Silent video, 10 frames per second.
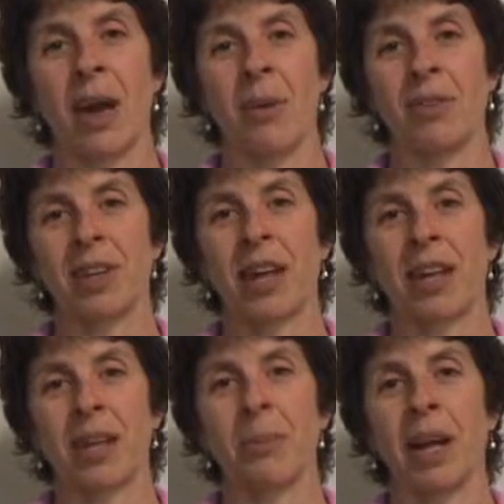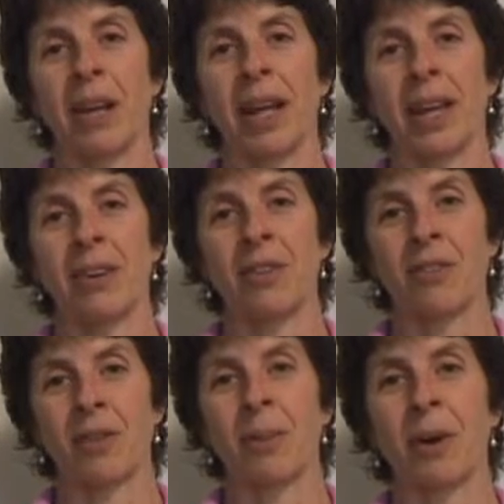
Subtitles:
I was getting in my legs for the